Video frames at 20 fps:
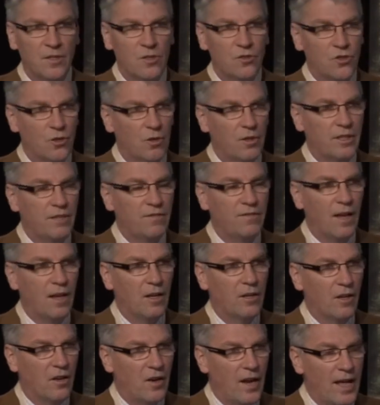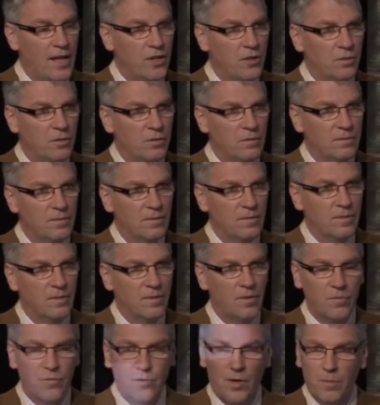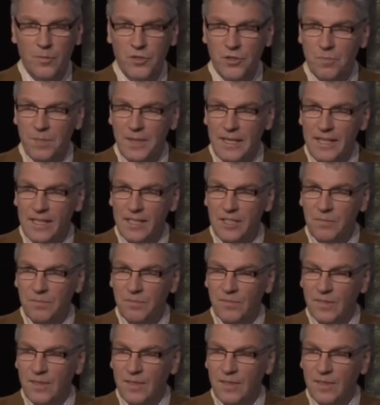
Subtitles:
Jordi Falgarano from Spain,